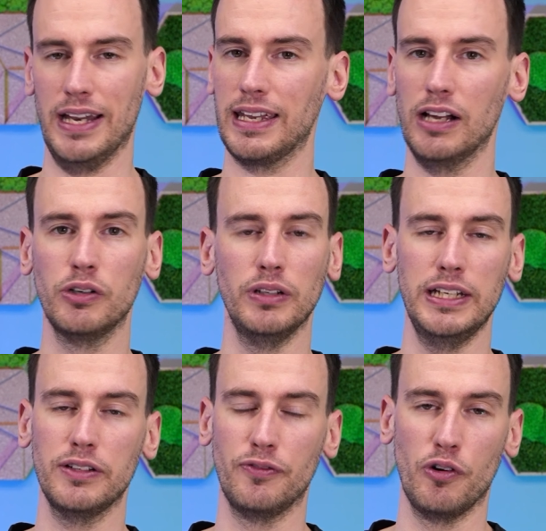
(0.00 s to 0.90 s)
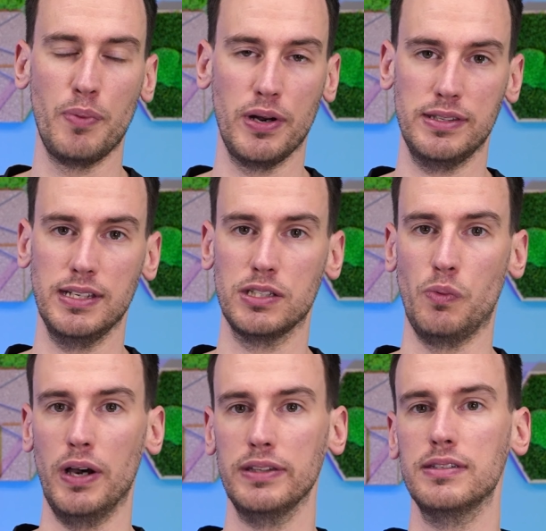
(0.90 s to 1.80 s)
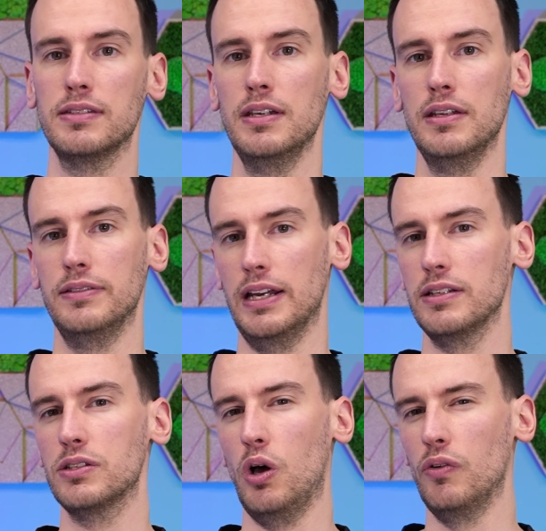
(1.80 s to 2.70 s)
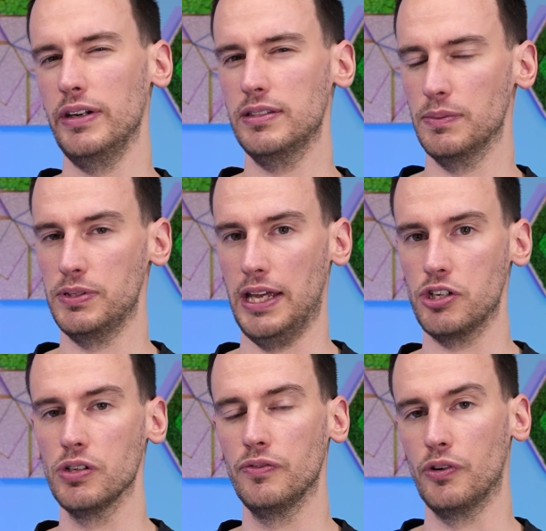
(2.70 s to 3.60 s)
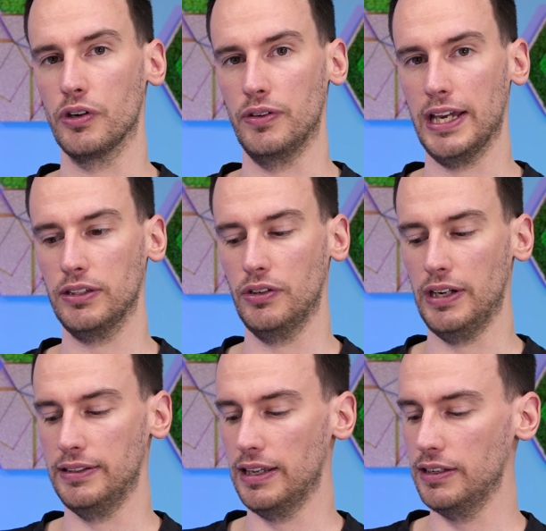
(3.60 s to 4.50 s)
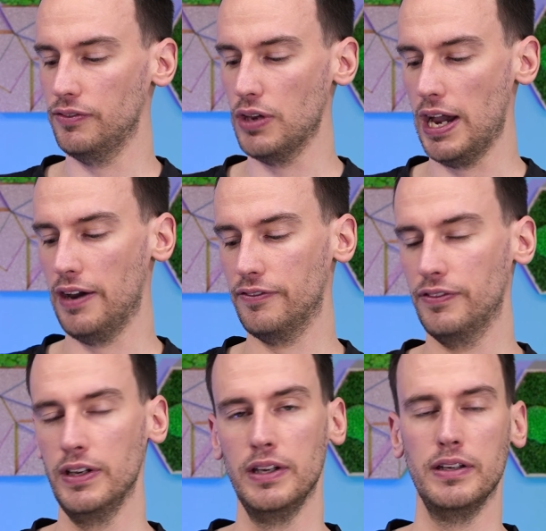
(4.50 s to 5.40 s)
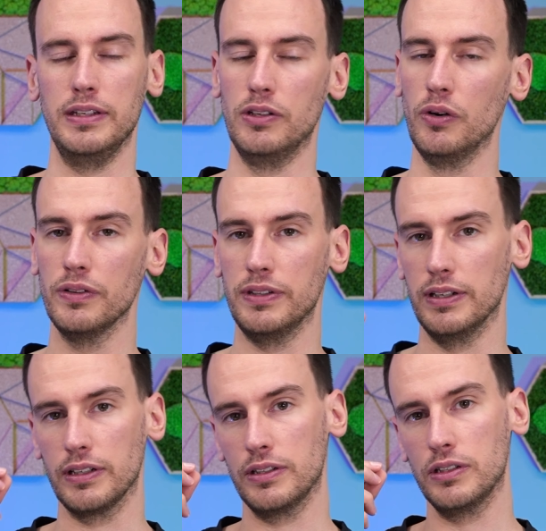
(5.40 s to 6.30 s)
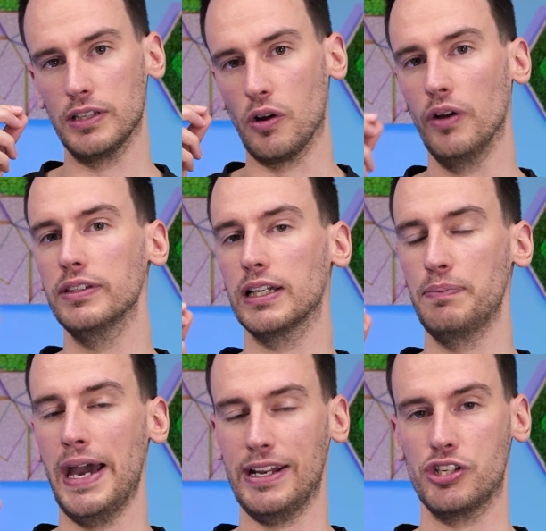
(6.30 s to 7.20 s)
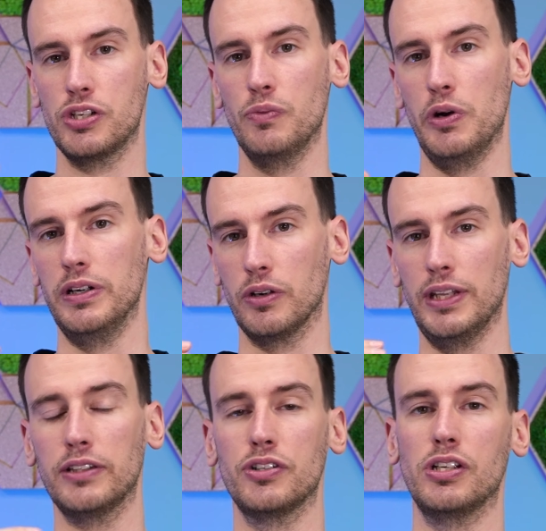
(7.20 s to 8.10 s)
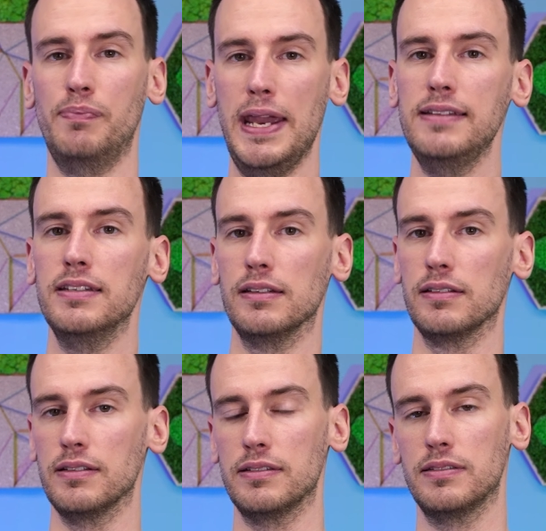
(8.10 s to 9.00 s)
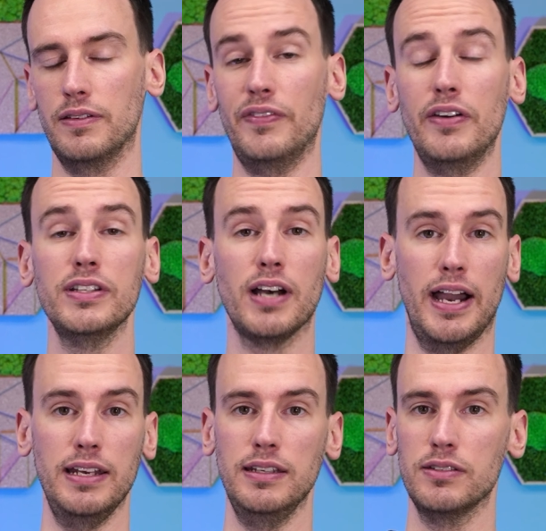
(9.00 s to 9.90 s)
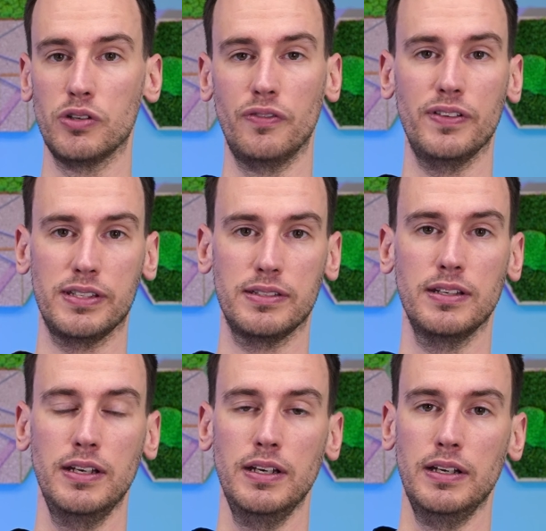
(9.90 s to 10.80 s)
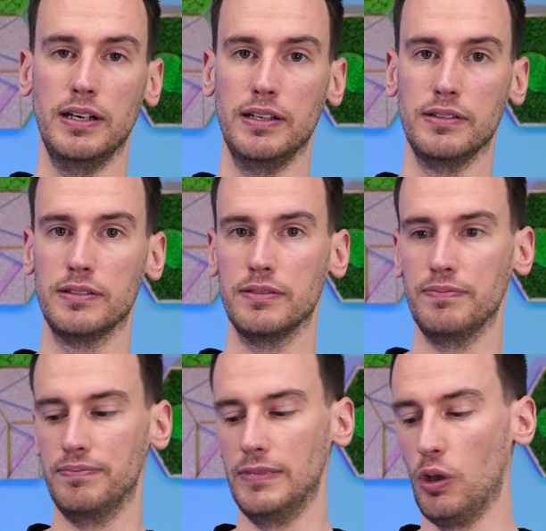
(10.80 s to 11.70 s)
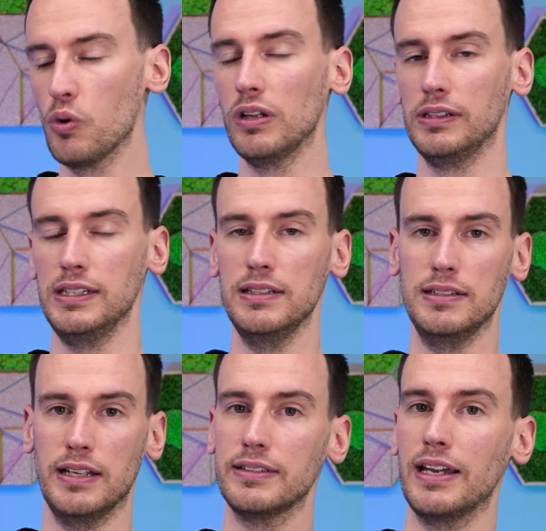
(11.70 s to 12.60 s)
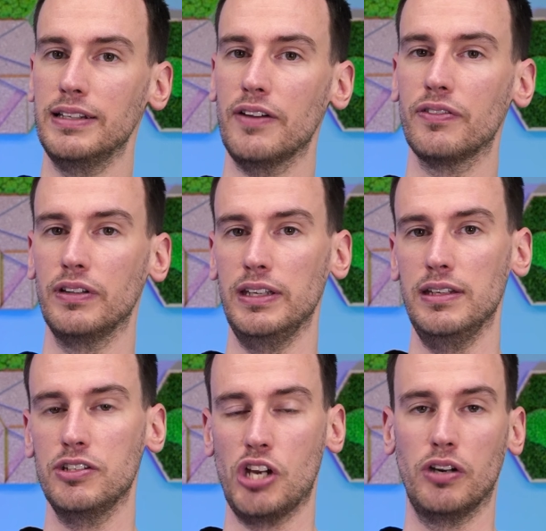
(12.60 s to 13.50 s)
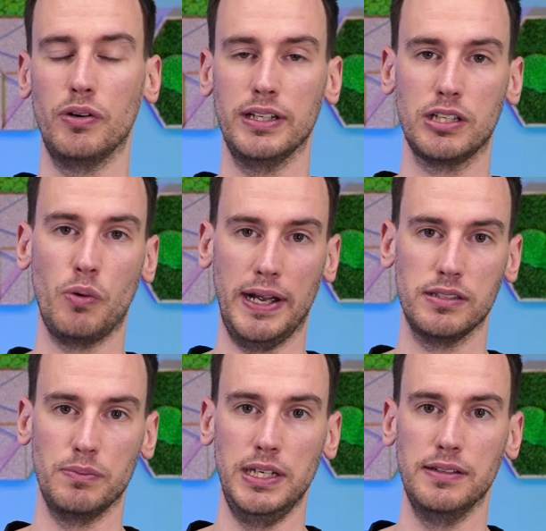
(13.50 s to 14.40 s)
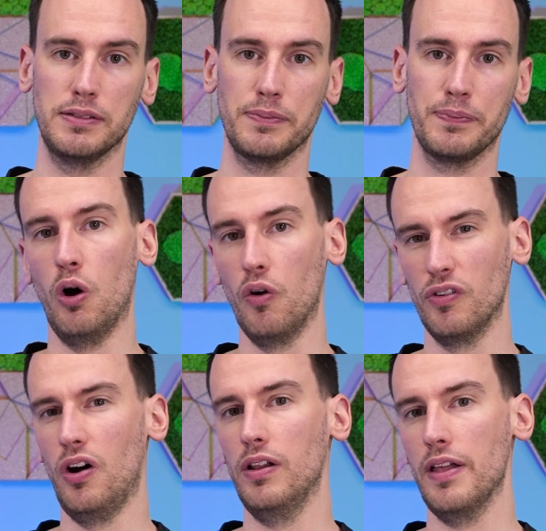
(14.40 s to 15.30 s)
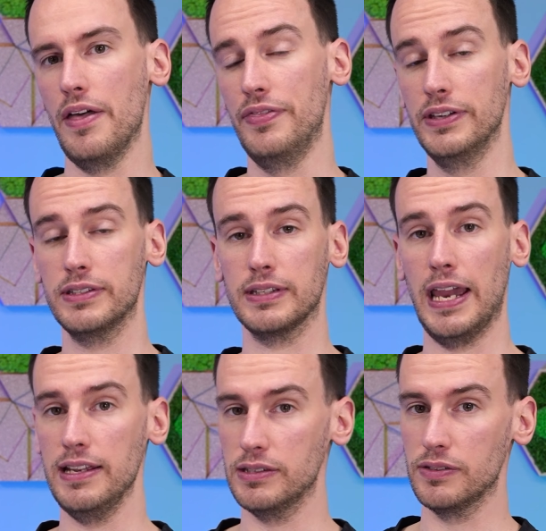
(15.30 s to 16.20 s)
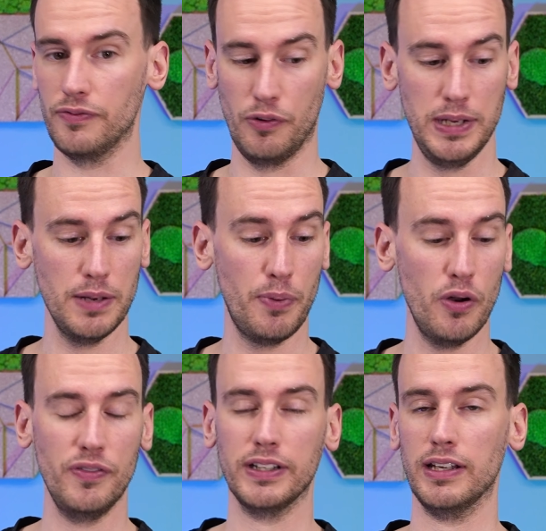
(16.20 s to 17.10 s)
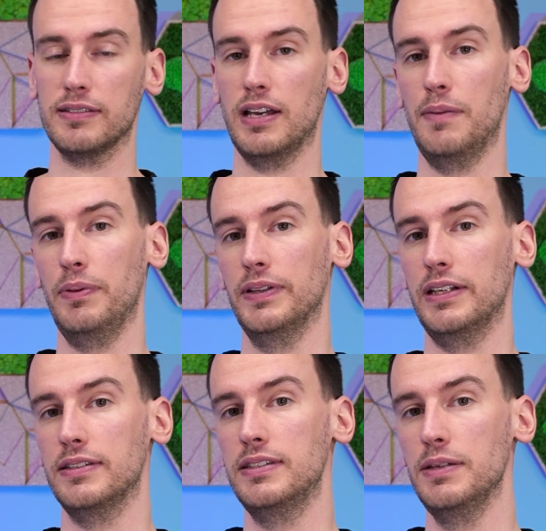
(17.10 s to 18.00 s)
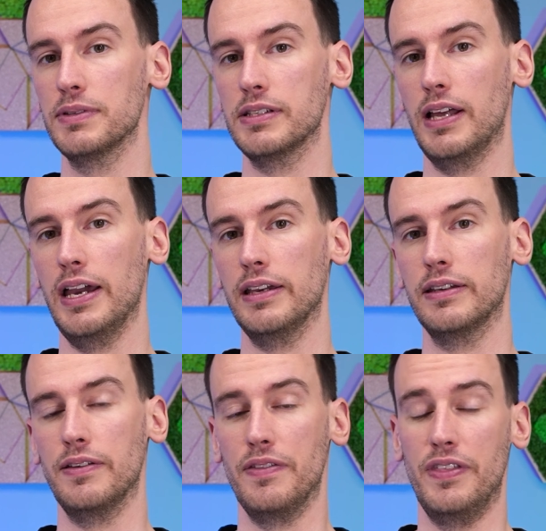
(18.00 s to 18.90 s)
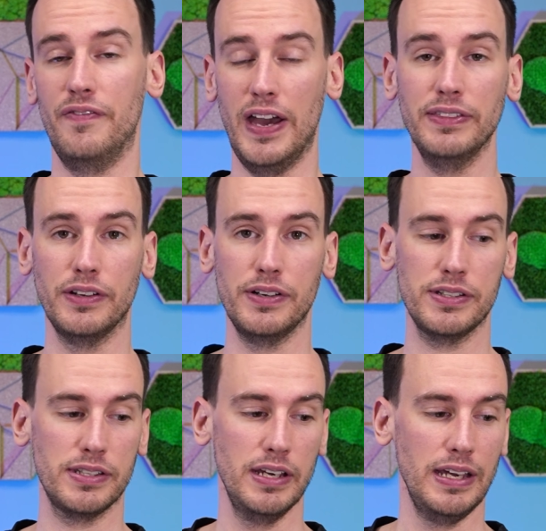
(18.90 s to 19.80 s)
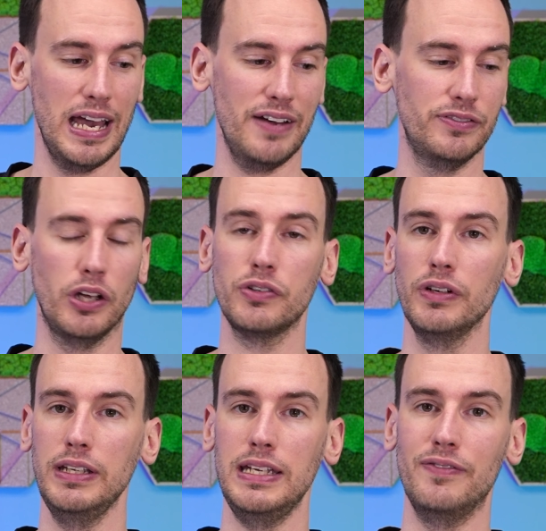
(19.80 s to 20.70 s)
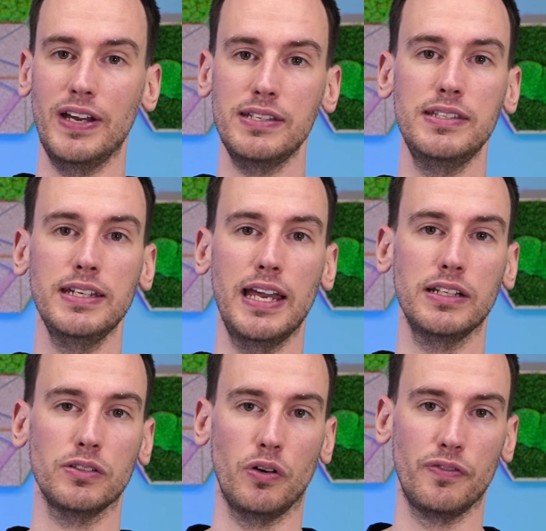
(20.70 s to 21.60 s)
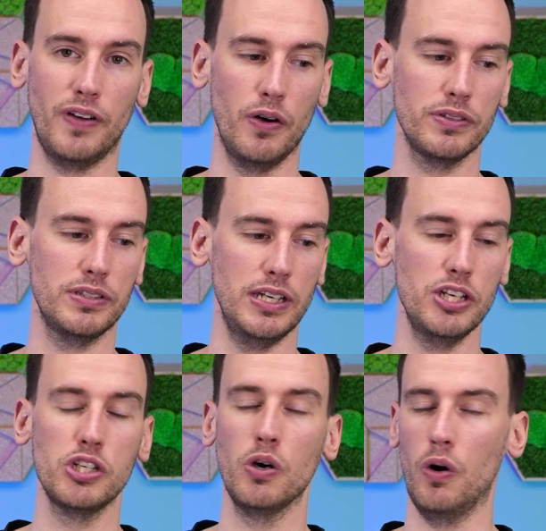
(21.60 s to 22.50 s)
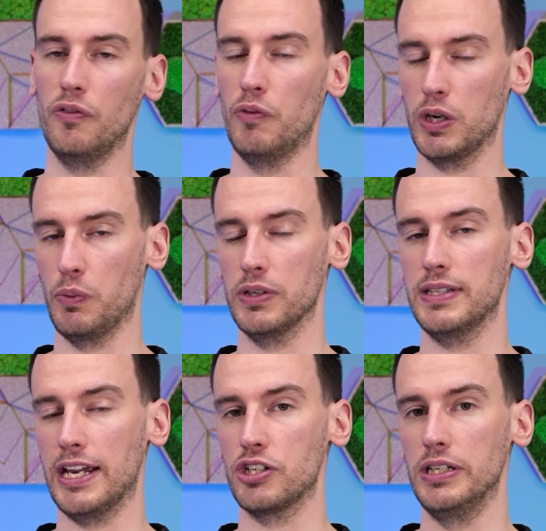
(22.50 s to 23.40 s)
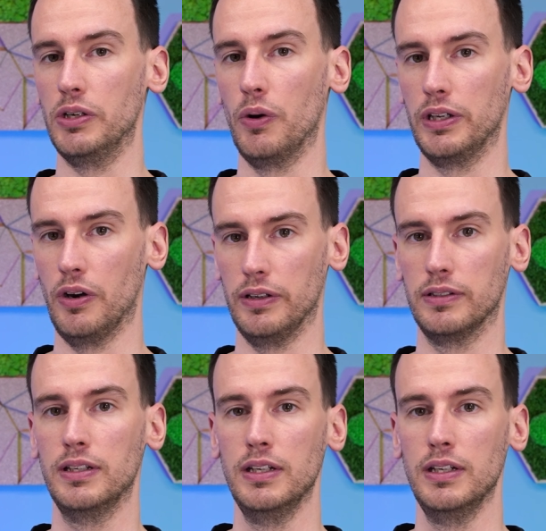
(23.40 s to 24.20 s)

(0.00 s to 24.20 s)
calculated 4.6 watts, that is already substantial for a connector. And then if you have the contact patch where the connectors are mating is a very tiny surface, and locally that can definitely generate quite some heat. Overall, this case is for me a perfect example that it seems like the vendors have not really investigated or found the issue of what was actually going on.